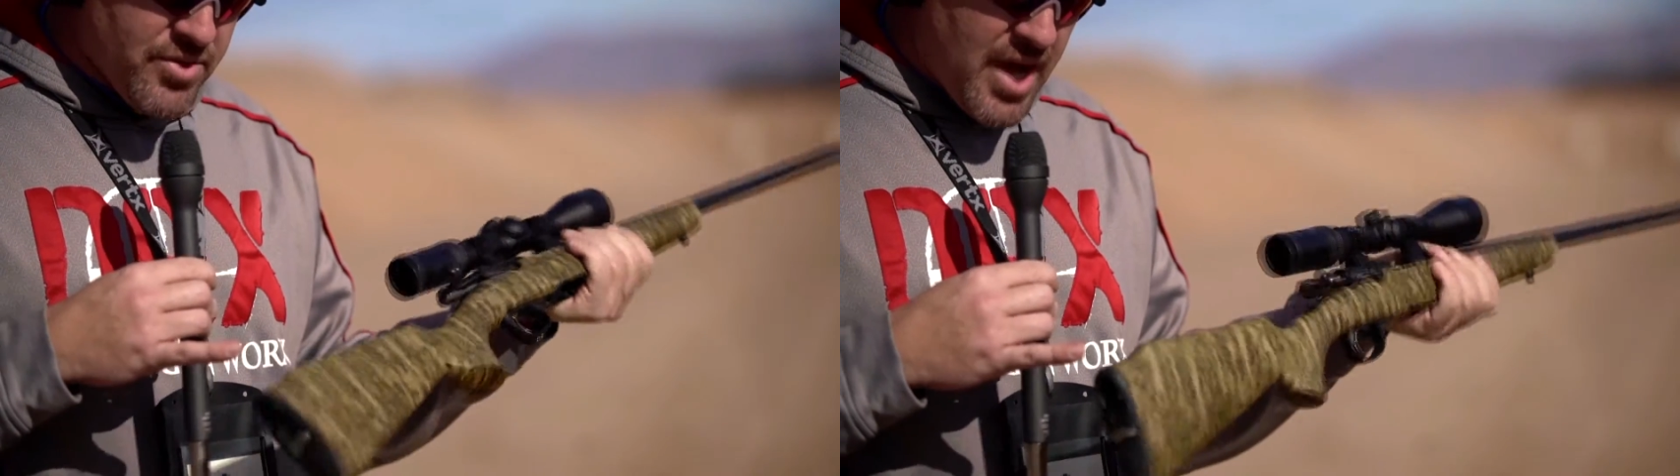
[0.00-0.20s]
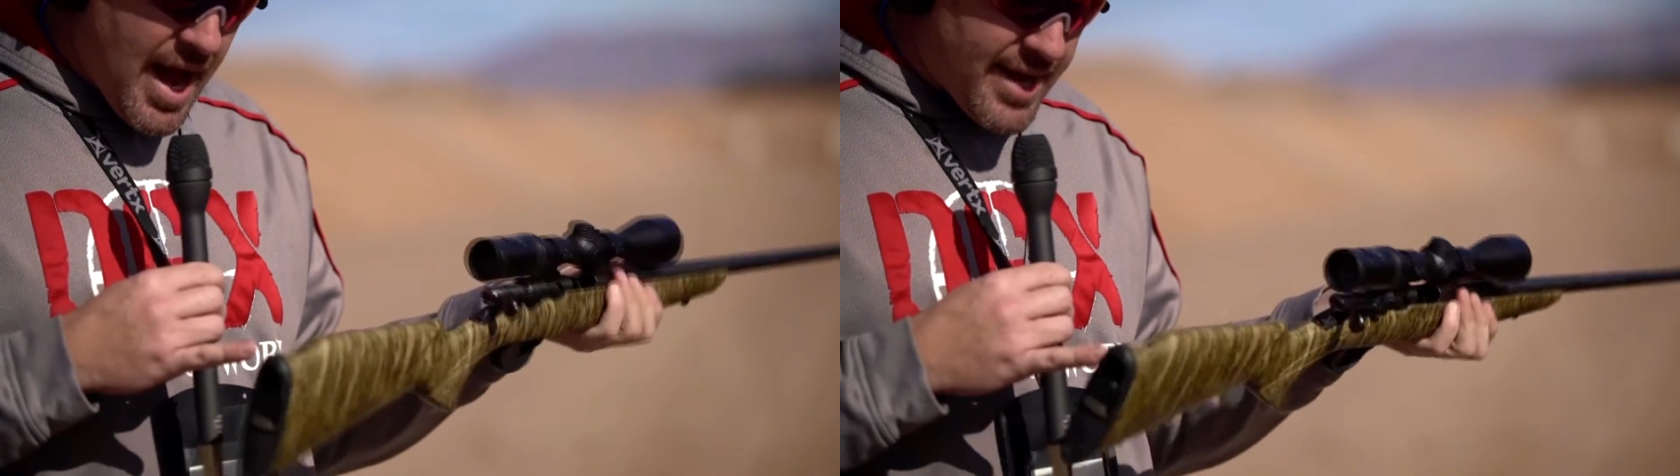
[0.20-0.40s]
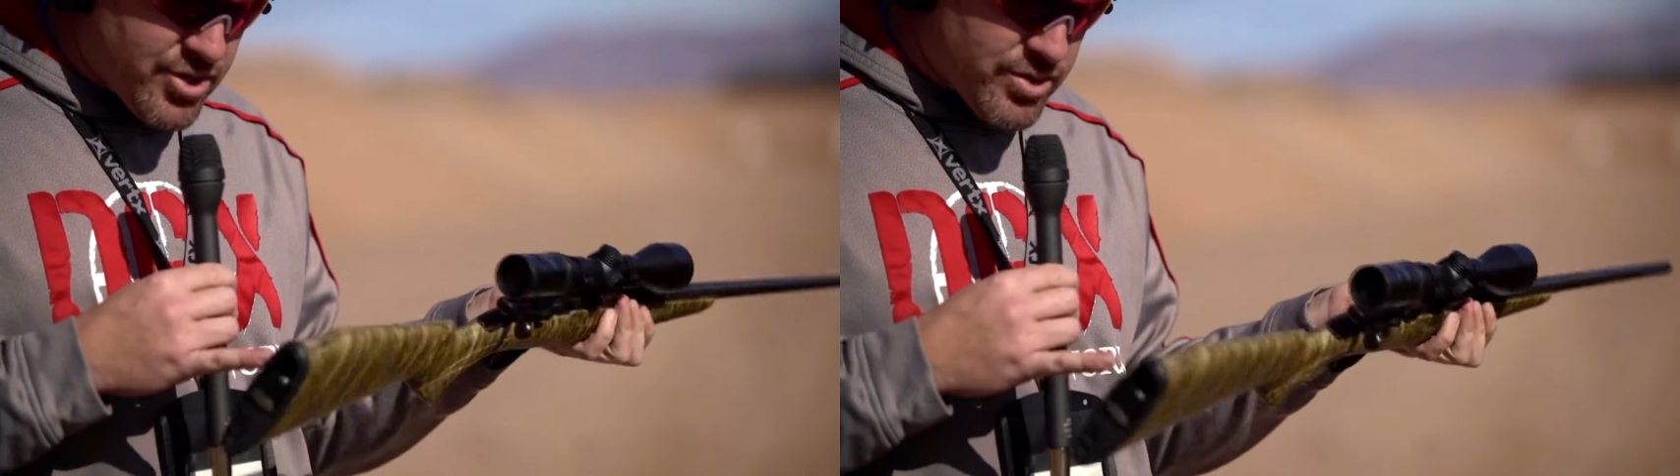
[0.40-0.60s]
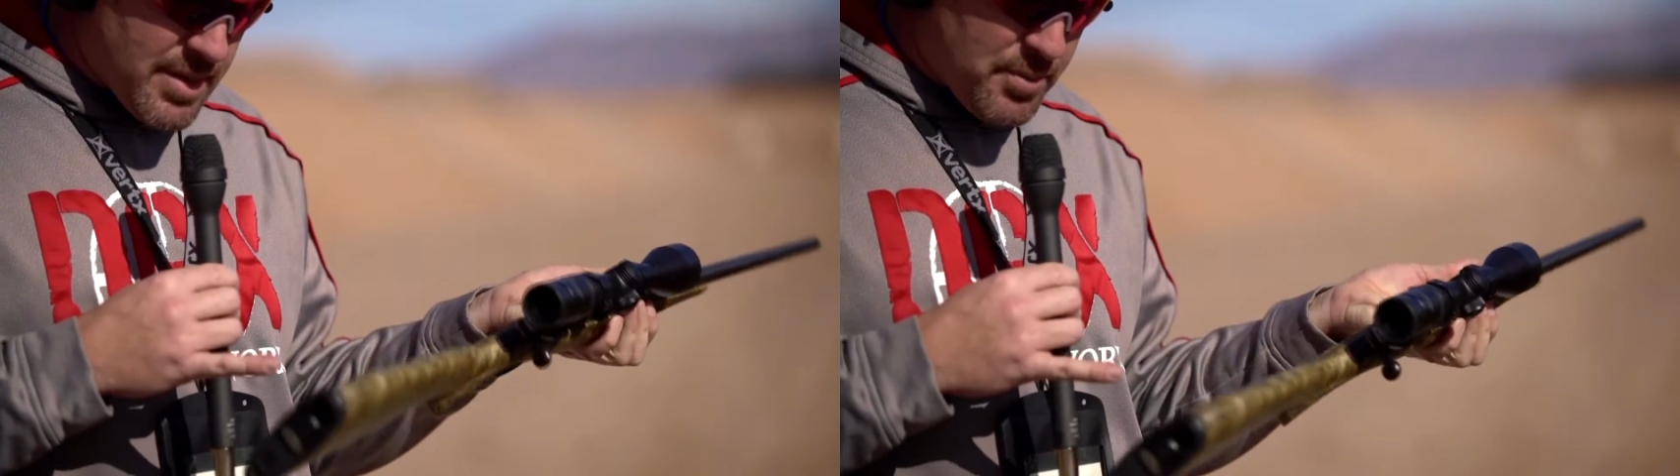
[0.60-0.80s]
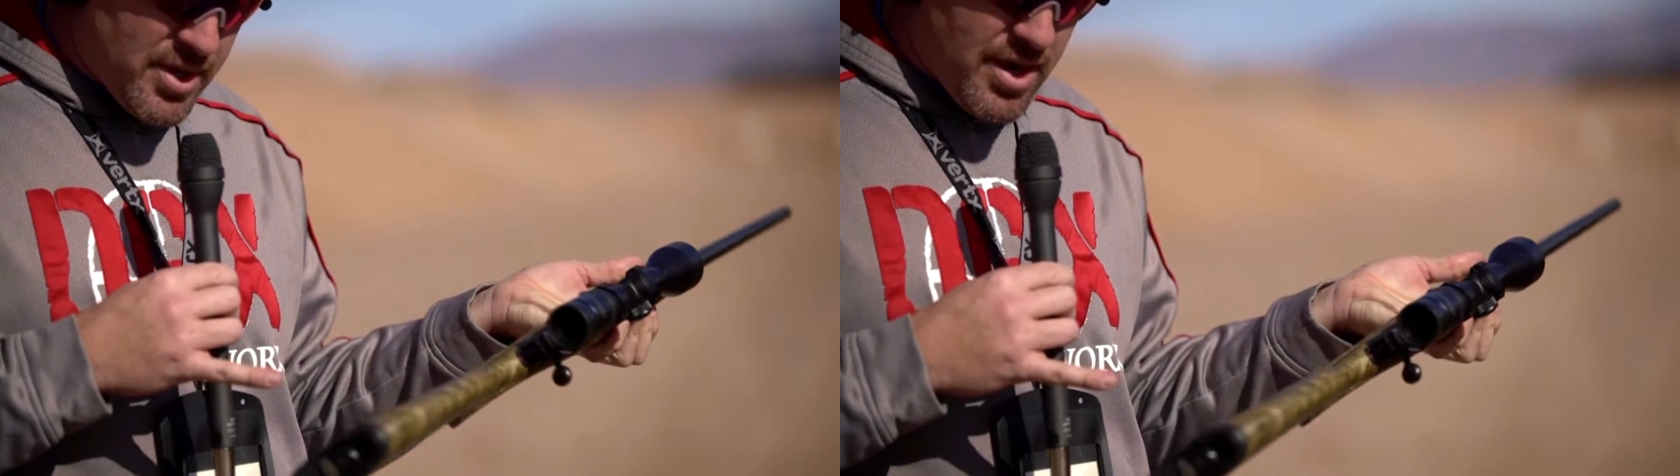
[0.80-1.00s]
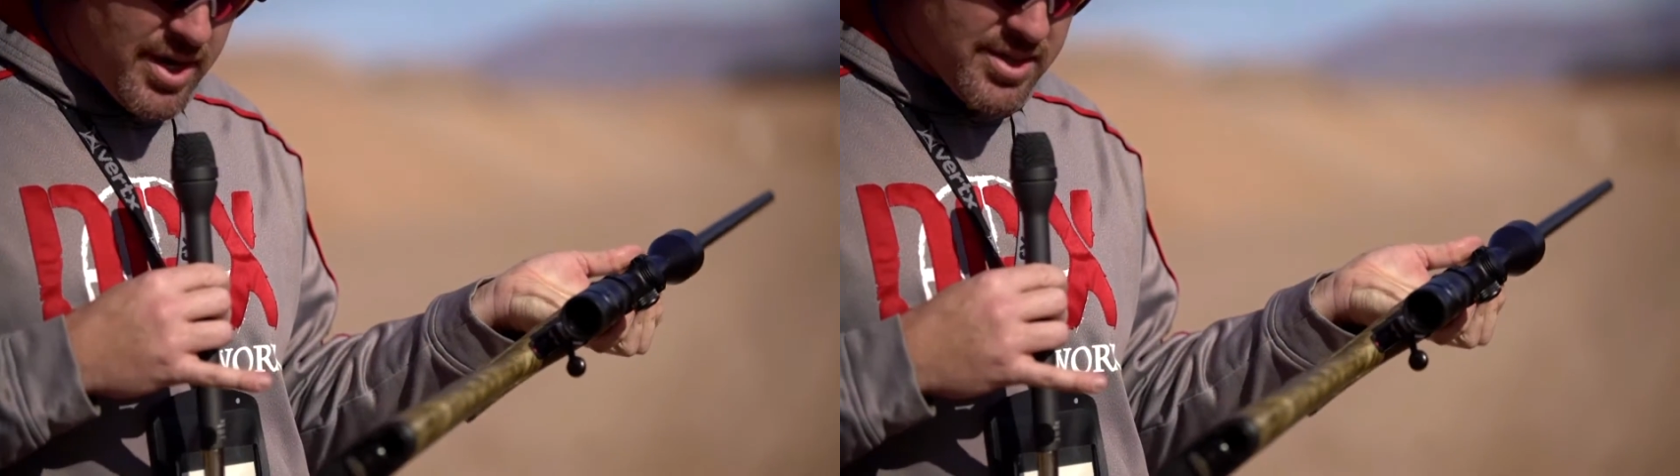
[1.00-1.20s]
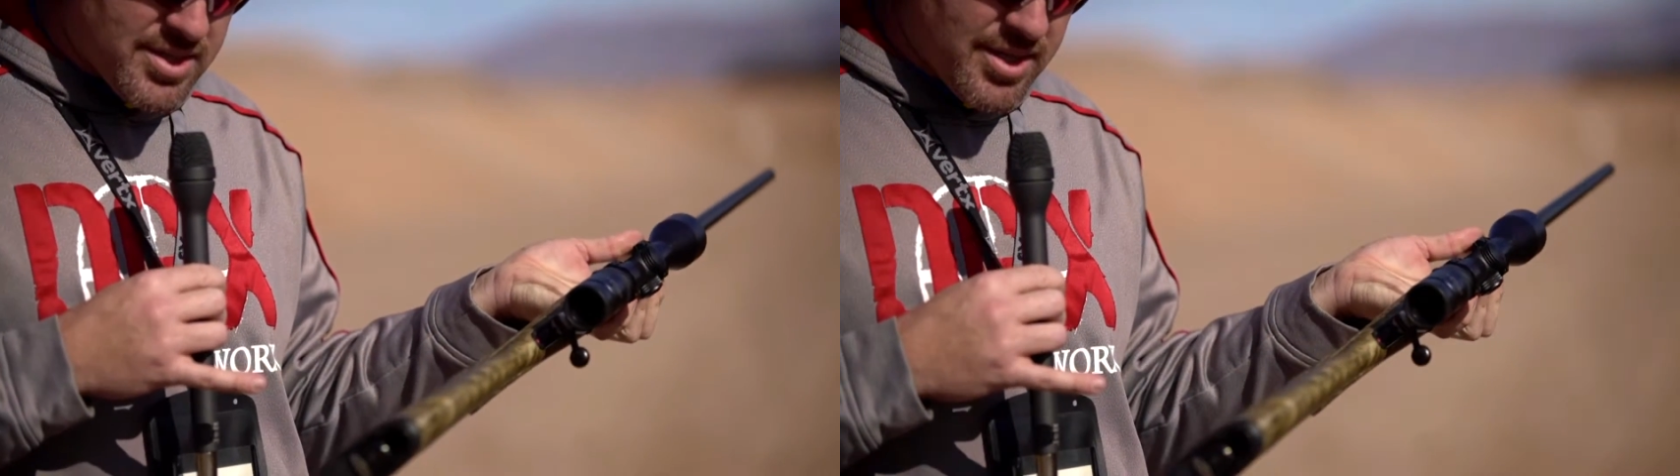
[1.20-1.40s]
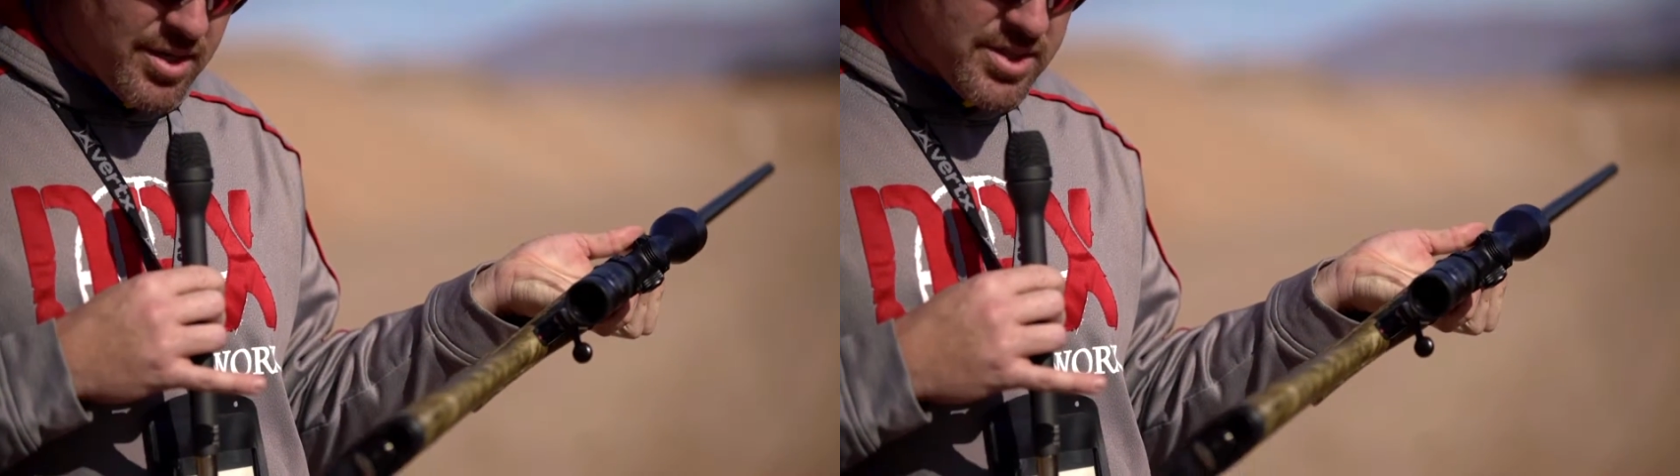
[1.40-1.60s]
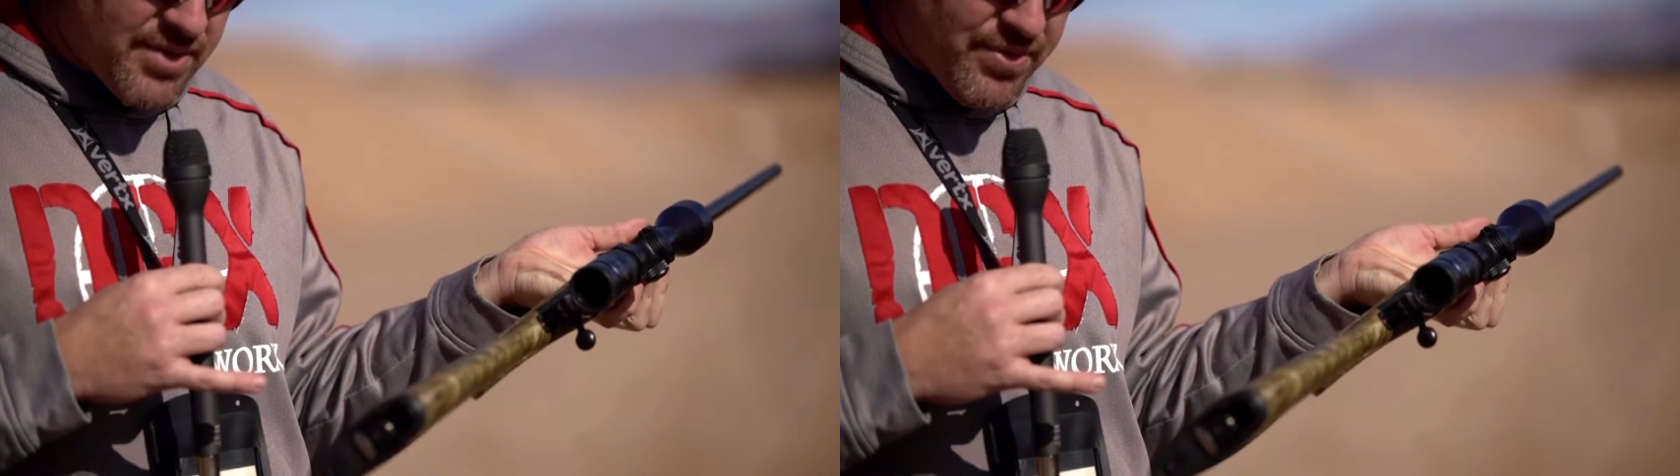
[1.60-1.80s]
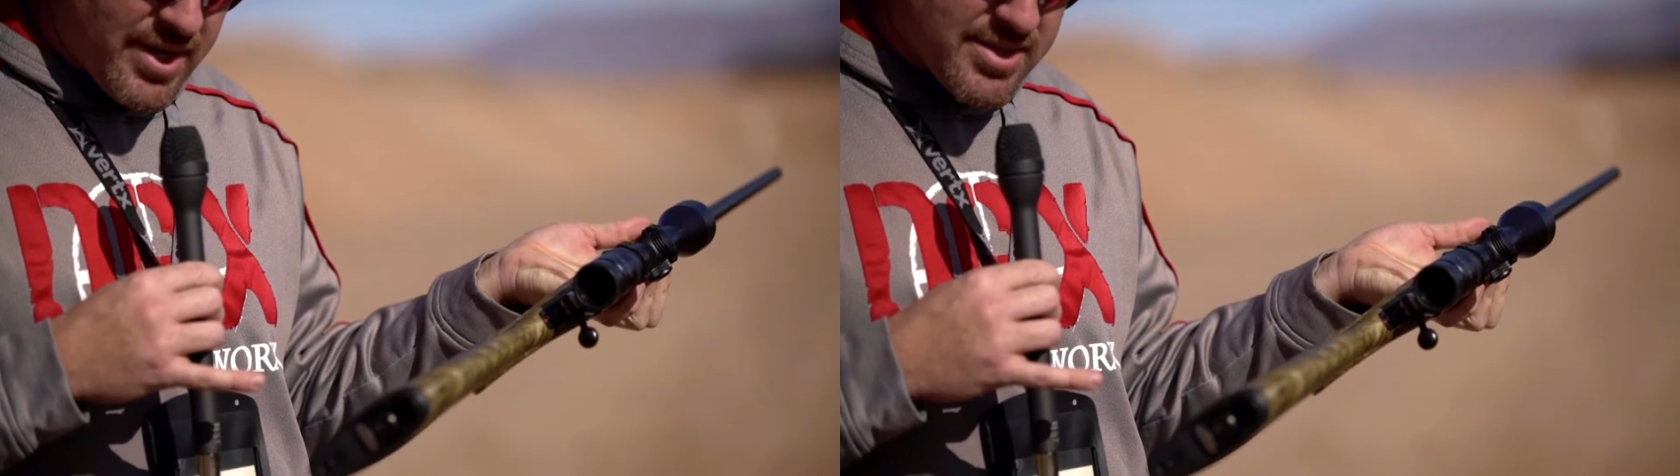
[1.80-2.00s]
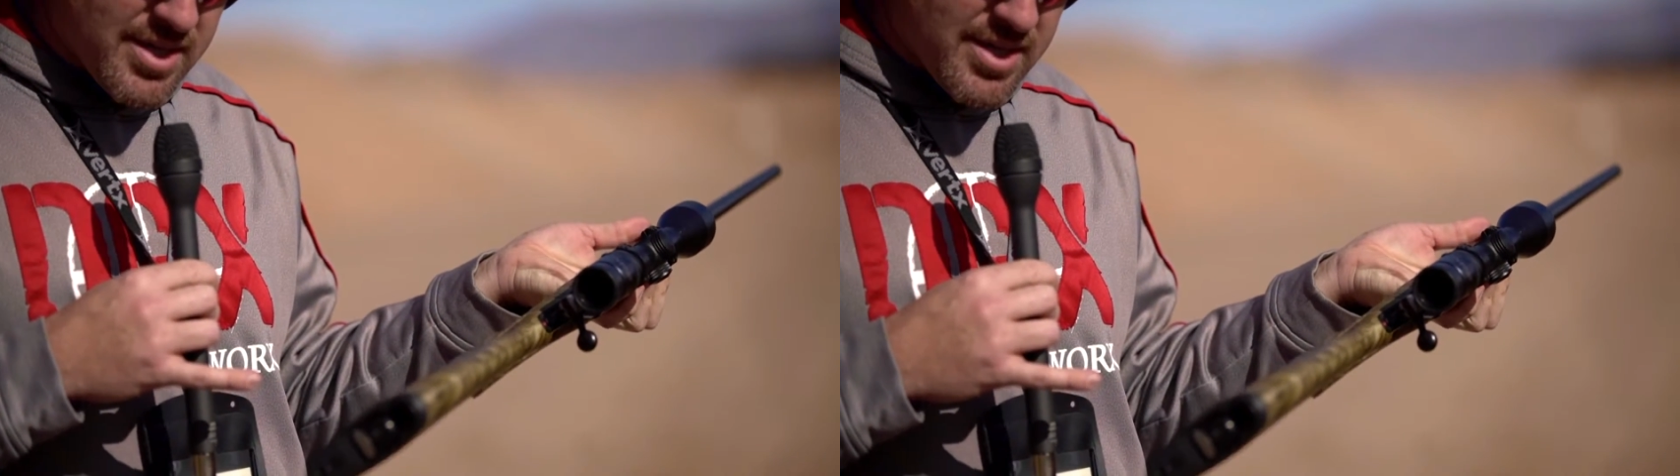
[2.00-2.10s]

The hydro dipping on it is a little different.